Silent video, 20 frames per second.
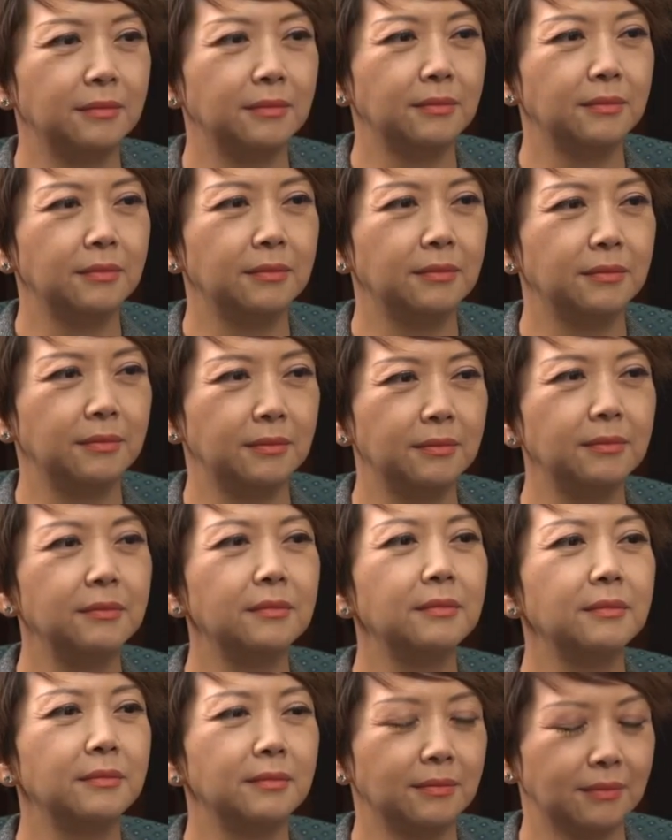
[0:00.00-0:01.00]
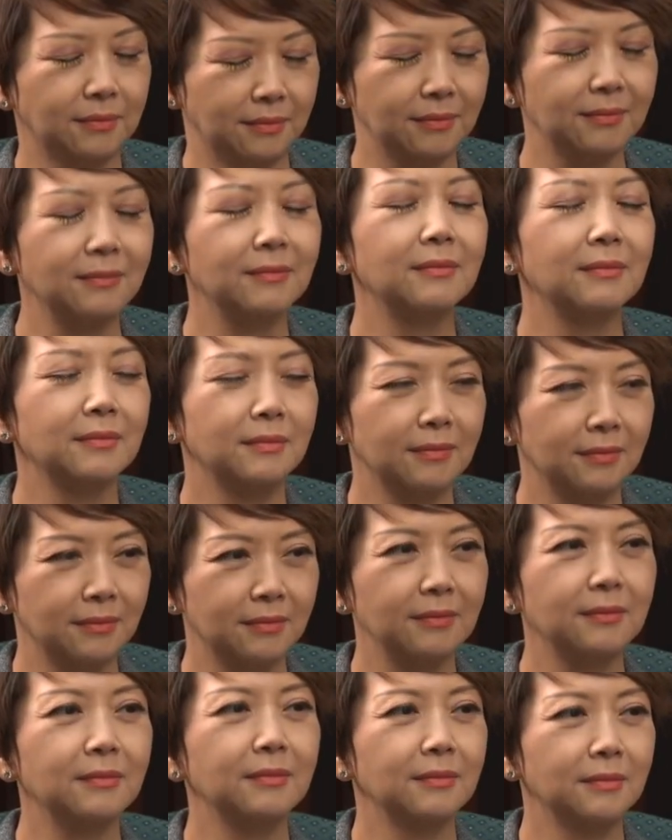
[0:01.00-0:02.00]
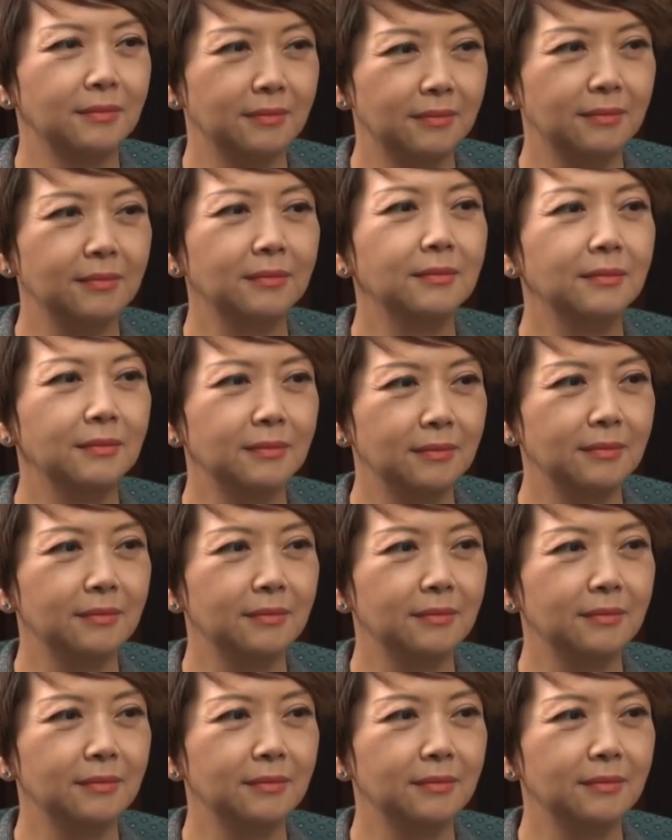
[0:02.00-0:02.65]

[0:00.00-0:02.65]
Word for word: term, the energy supply issues,